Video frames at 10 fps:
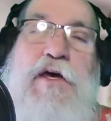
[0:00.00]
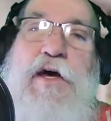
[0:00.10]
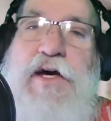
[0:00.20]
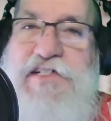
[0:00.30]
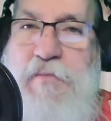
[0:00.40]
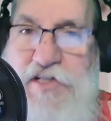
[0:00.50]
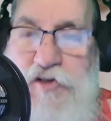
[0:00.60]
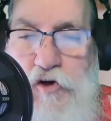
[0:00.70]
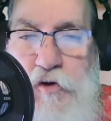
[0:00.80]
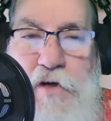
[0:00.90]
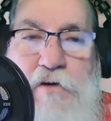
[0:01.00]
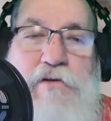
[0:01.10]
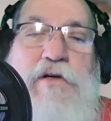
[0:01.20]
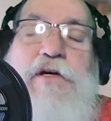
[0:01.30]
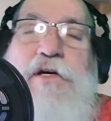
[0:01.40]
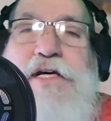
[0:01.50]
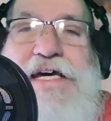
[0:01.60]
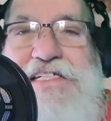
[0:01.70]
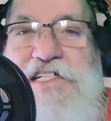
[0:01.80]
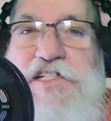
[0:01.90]
as I mentioned earlier,
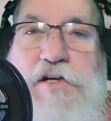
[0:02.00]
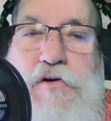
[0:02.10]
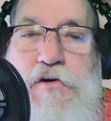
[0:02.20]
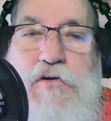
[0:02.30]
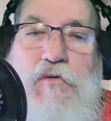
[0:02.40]
consider